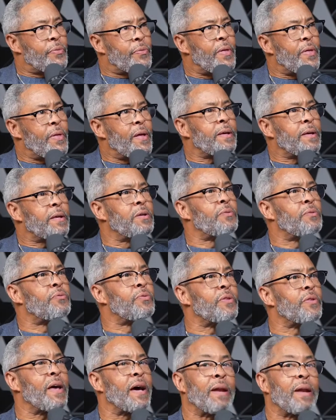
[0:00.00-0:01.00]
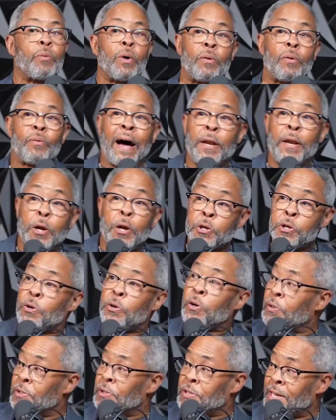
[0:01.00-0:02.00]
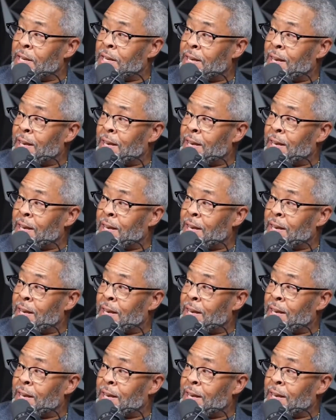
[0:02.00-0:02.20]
Thank you for that. But I know you're going to dig